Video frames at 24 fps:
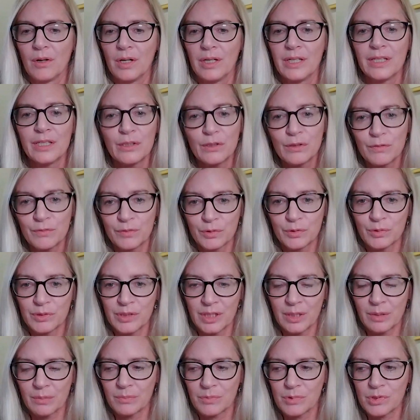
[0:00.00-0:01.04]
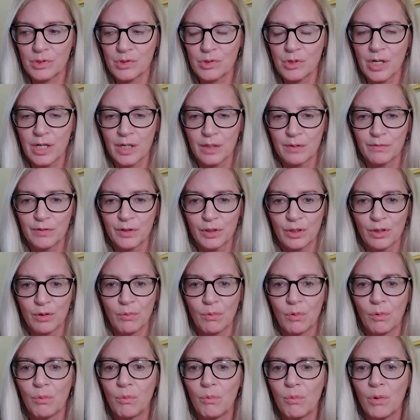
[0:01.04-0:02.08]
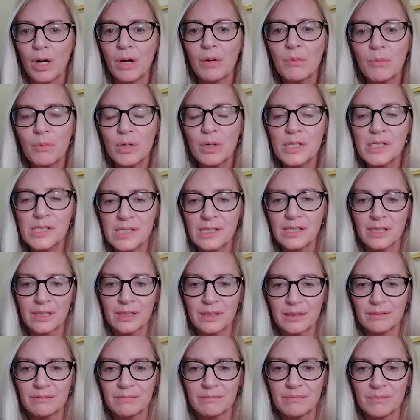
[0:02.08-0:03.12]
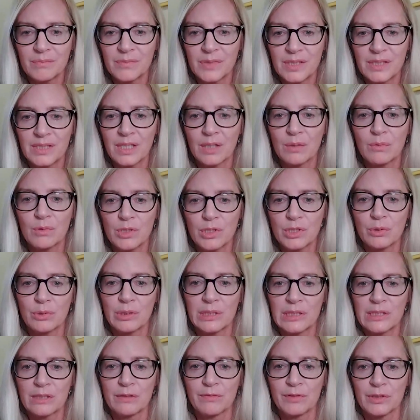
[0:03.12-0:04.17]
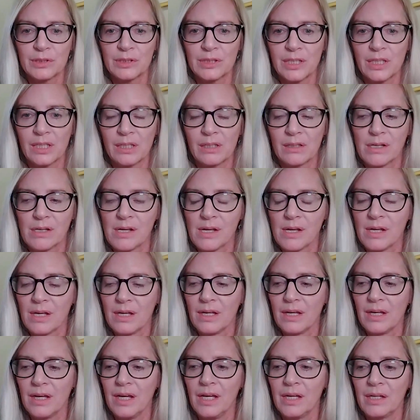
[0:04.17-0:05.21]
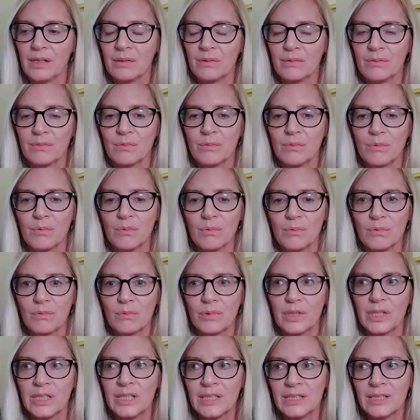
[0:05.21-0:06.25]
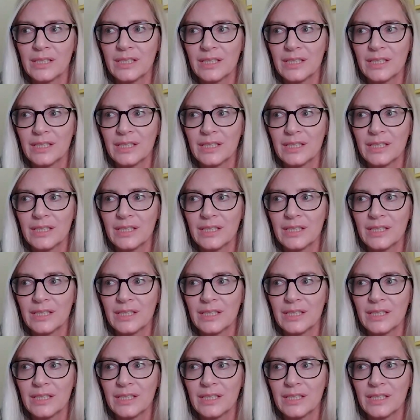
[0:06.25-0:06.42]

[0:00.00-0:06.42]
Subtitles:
interviewed them to try and figure out, well, what was it that they were doing differently? And in